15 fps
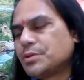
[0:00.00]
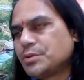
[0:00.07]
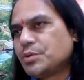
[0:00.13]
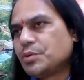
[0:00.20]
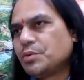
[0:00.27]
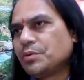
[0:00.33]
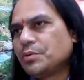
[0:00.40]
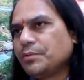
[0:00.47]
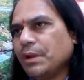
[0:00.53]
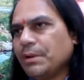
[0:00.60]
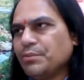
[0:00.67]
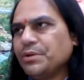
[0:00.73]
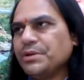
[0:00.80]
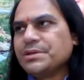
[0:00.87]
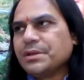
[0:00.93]
So we
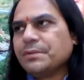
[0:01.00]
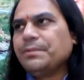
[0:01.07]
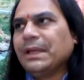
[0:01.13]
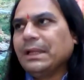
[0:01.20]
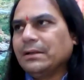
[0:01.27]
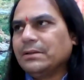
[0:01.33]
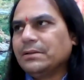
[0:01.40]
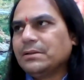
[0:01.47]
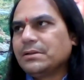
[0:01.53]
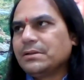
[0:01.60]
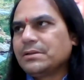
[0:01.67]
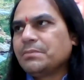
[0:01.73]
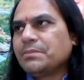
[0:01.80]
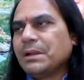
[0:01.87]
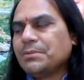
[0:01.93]
have to intervene.
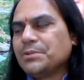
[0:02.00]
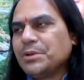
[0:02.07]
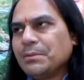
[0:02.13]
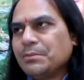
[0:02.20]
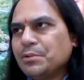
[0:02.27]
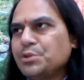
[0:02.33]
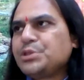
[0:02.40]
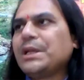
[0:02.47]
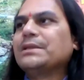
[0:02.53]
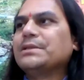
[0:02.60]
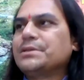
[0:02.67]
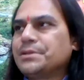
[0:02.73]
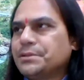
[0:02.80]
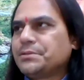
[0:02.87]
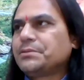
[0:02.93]
Sometimes you have to
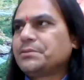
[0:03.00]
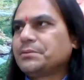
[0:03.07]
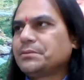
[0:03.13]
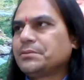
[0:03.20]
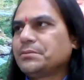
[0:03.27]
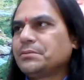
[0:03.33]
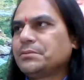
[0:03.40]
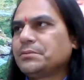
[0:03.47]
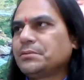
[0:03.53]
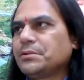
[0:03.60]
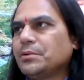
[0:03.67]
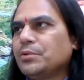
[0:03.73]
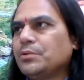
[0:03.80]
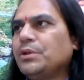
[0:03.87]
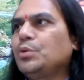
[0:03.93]
change
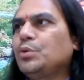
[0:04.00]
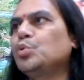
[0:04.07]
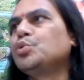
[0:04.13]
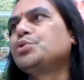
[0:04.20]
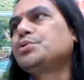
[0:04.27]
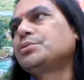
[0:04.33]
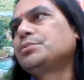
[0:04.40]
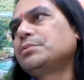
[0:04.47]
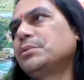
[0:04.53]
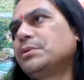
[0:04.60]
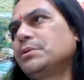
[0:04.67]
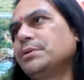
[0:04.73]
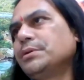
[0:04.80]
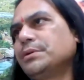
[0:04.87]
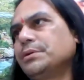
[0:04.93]
the route.
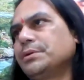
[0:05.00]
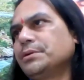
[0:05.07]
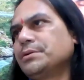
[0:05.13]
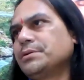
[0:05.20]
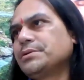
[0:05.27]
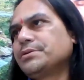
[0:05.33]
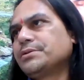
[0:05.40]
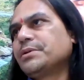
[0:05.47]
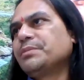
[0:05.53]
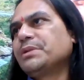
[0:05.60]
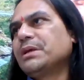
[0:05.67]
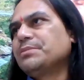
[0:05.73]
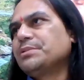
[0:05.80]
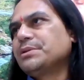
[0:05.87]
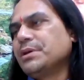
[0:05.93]

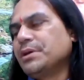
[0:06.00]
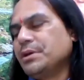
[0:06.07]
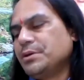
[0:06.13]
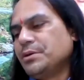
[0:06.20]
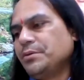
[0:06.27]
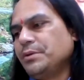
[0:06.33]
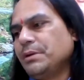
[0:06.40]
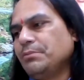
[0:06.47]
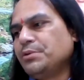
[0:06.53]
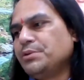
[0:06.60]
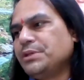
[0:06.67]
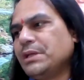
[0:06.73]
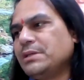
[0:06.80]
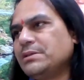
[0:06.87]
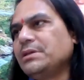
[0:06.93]
Sometimes we have to
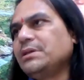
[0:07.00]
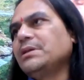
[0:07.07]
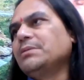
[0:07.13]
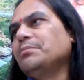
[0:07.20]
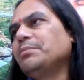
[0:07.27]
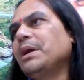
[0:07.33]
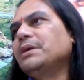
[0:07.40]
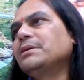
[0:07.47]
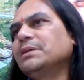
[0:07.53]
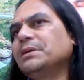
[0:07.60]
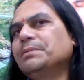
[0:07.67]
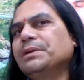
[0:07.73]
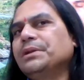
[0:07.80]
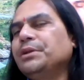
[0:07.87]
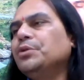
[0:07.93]
change the pattern.
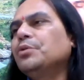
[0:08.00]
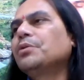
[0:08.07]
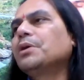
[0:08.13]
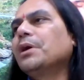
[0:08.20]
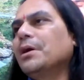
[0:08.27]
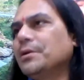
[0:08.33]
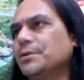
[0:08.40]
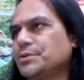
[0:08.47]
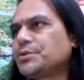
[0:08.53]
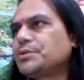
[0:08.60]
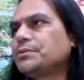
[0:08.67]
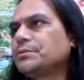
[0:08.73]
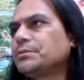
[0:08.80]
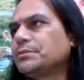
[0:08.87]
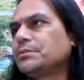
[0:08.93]
Even in yoga
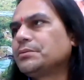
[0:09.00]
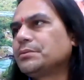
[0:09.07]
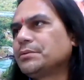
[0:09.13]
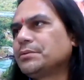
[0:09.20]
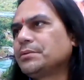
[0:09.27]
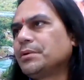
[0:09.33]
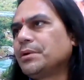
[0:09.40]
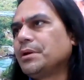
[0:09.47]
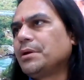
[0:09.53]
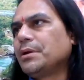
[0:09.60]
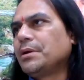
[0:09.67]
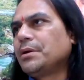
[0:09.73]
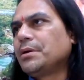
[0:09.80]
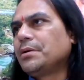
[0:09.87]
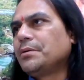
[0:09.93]
also.
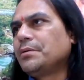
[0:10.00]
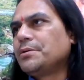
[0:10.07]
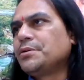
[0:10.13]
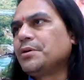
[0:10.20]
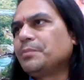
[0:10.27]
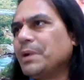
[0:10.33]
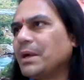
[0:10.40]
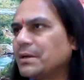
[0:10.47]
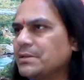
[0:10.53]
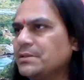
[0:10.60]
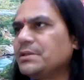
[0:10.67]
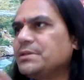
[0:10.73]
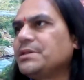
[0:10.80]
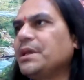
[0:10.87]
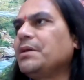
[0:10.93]
You should not
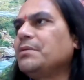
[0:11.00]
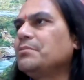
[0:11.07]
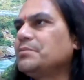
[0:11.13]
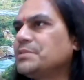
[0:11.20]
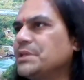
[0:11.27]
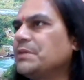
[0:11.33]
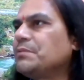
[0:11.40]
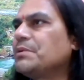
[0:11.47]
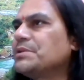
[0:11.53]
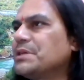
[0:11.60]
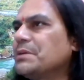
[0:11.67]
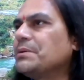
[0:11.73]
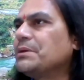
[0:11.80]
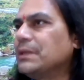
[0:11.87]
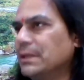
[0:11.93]
practice the same
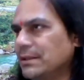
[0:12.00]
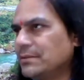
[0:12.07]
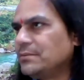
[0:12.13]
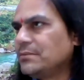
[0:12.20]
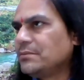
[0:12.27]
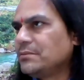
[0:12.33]
sequence every day.